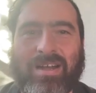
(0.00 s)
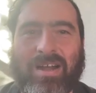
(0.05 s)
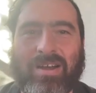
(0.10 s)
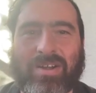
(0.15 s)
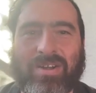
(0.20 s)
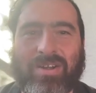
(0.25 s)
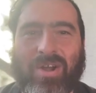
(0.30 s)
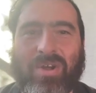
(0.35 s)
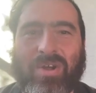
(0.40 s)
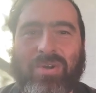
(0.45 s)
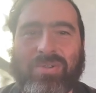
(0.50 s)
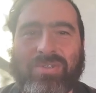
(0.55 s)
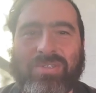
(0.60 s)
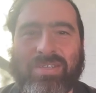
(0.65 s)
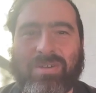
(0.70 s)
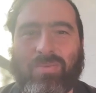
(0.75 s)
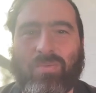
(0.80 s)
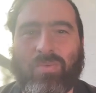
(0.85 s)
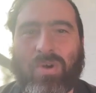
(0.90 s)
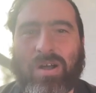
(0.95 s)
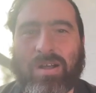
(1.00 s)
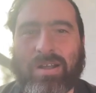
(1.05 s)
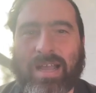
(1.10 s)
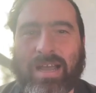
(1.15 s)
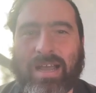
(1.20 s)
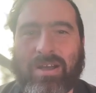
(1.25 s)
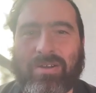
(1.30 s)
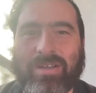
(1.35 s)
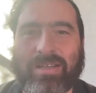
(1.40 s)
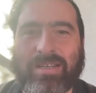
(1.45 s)
our coats and
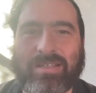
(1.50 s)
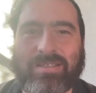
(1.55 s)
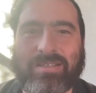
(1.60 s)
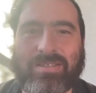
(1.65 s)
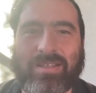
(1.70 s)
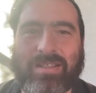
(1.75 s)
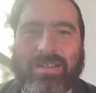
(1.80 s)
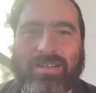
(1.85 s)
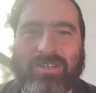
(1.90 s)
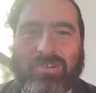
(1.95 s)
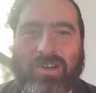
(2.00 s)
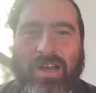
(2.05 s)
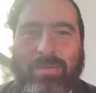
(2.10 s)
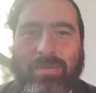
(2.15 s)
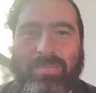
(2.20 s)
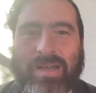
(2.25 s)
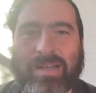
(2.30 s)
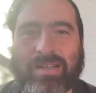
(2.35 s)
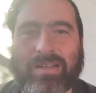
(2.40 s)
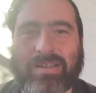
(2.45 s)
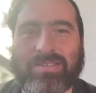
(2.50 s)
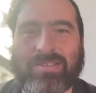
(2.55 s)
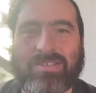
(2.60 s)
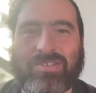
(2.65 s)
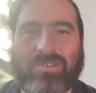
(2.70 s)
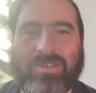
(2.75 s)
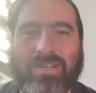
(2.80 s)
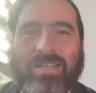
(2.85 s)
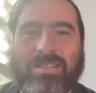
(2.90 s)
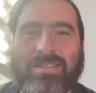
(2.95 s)
walk out into the Tribeca
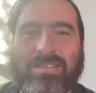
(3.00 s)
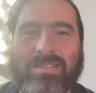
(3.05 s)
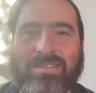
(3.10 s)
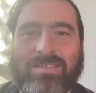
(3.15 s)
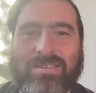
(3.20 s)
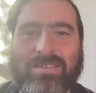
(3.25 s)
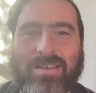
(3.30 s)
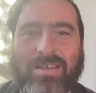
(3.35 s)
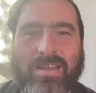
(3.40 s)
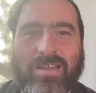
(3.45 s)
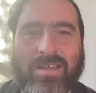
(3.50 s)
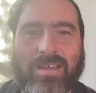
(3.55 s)
streets?